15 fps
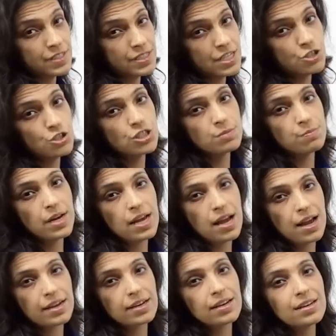I say she is my
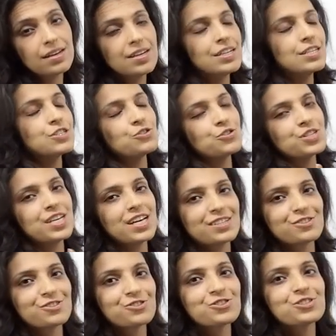idol, so
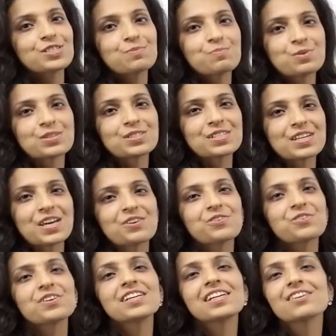yes, she's the person I
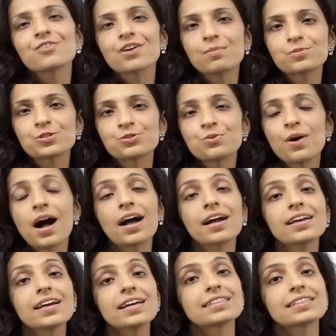really look up to, I